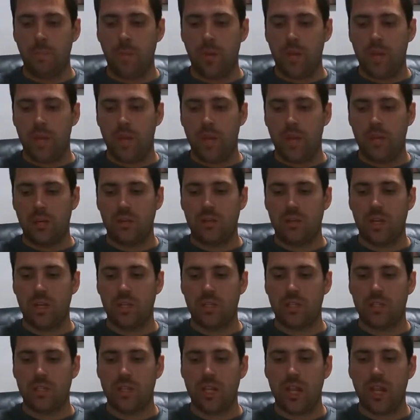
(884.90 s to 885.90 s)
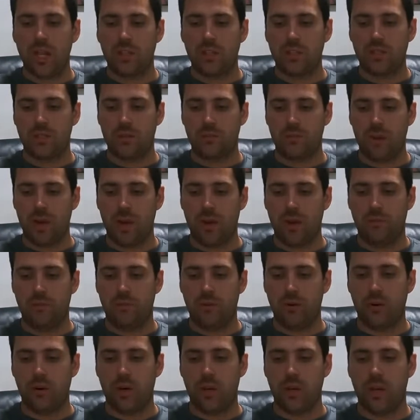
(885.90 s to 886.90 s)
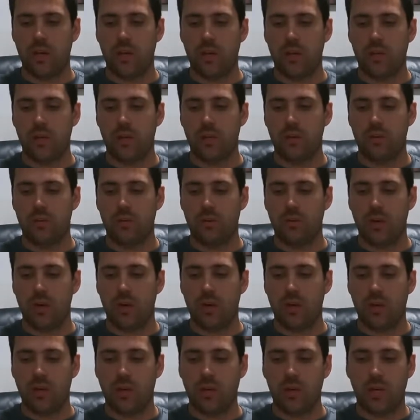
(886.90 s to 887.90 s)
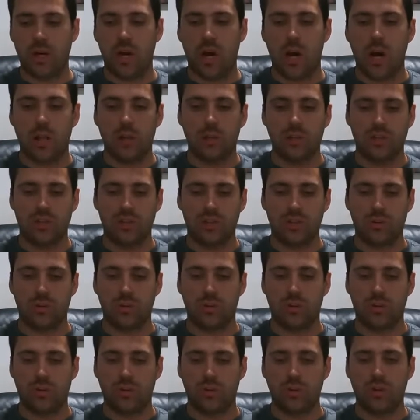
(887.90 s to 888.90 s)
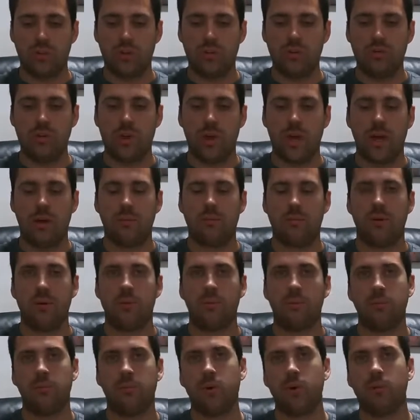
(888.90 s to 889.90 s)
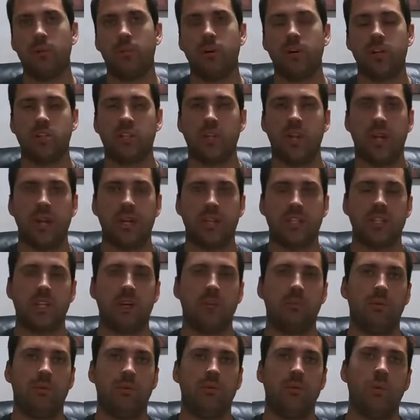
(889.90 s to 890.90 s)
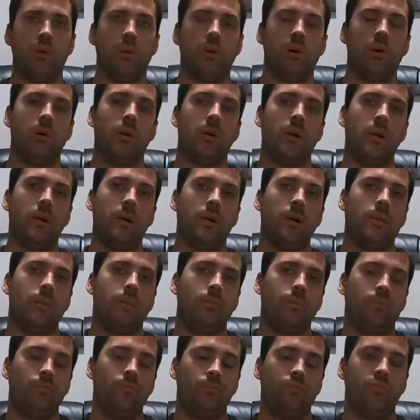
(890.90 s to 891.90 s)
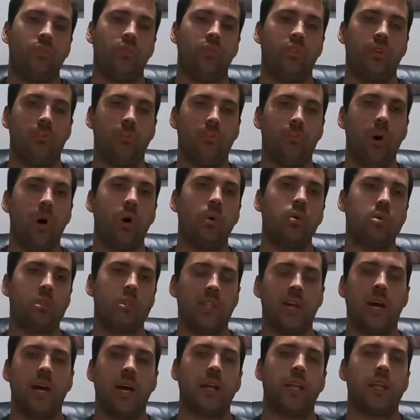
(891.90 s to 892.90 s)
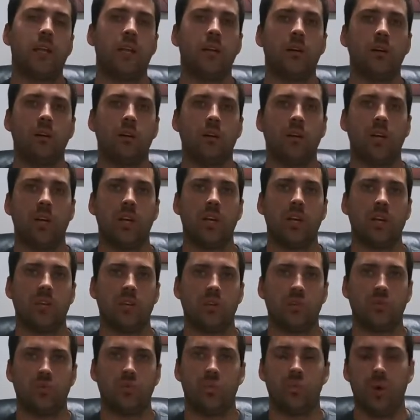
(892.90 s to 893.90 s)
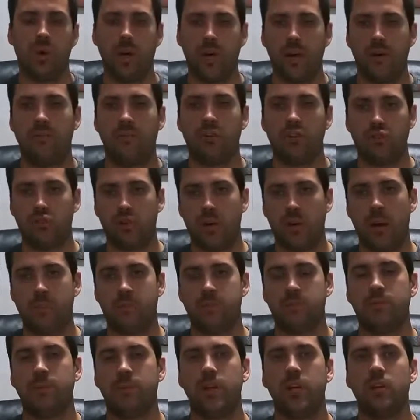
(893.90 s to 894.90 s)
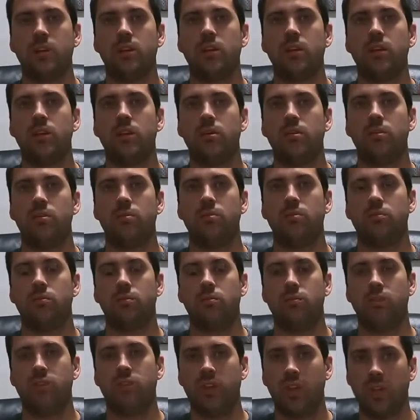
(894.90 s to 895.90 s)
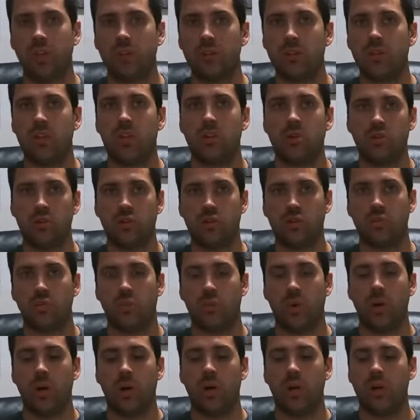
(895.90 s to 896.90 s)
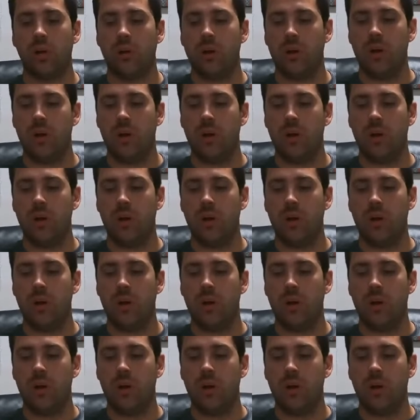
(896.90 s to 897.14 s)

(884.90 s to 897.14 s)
It does take some effort and knowledge in order to do that, but pretty much like I said before, the most ideal is whatever trap speed that you think that you should run.